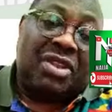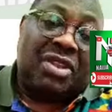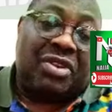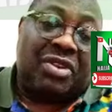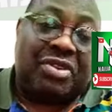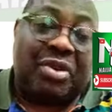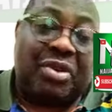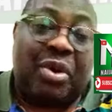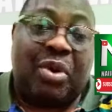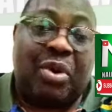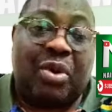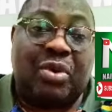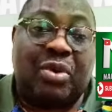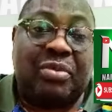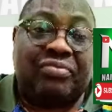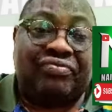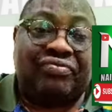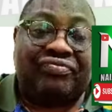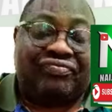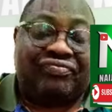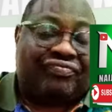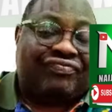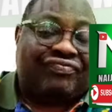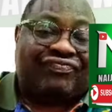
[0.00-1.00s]

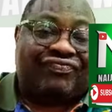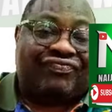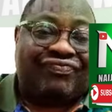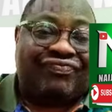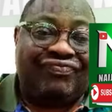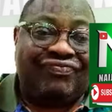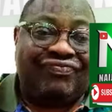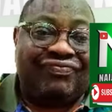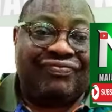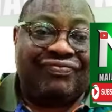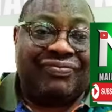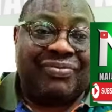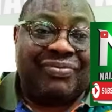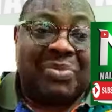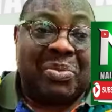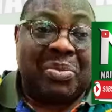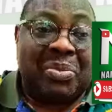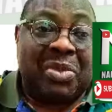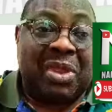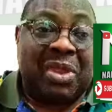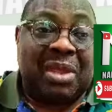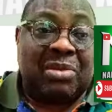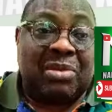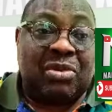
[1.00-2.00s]
So,
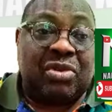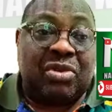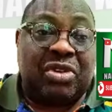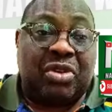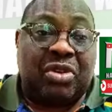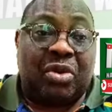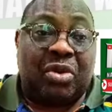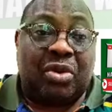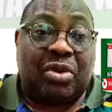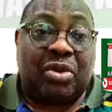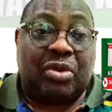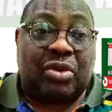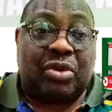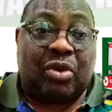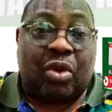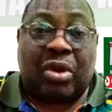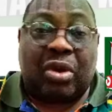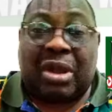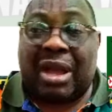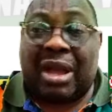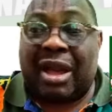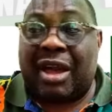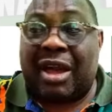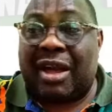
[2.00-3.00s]
you know,
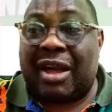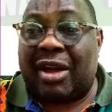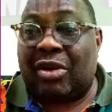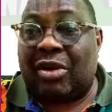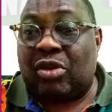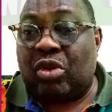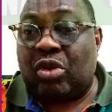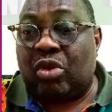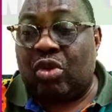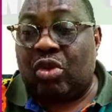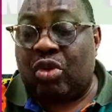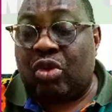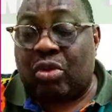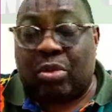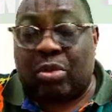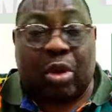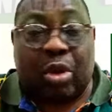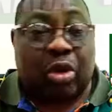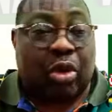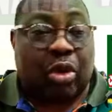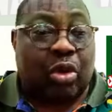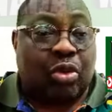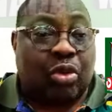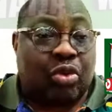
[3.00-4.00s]
Koka, Olu,
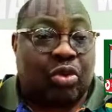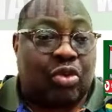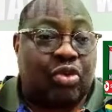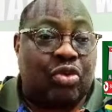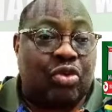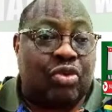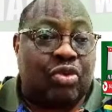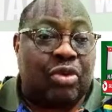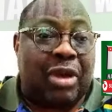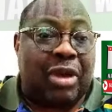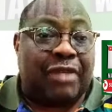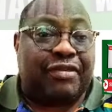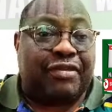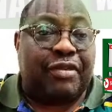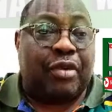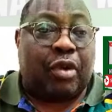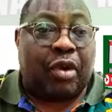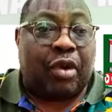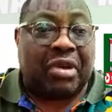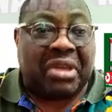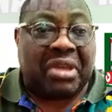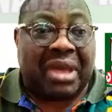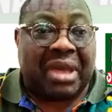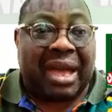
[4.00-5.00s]
Poroku,
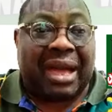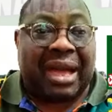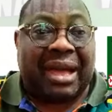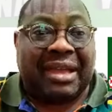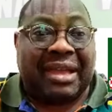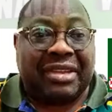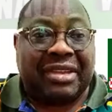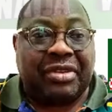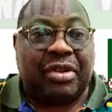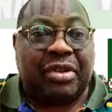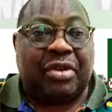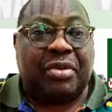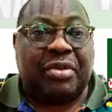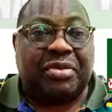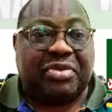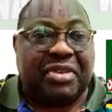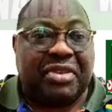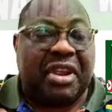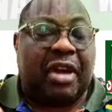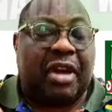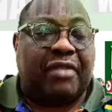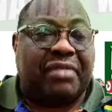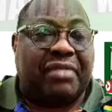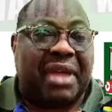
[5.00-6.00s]
Efunkoya, you know,
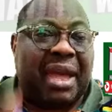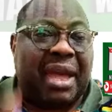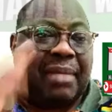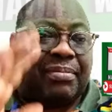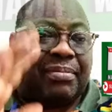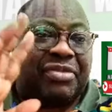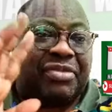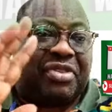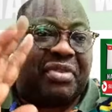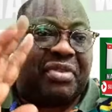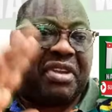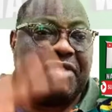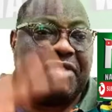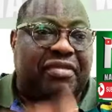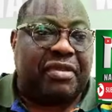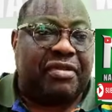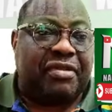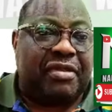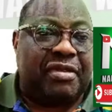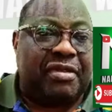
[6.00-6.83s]
3 of them, 3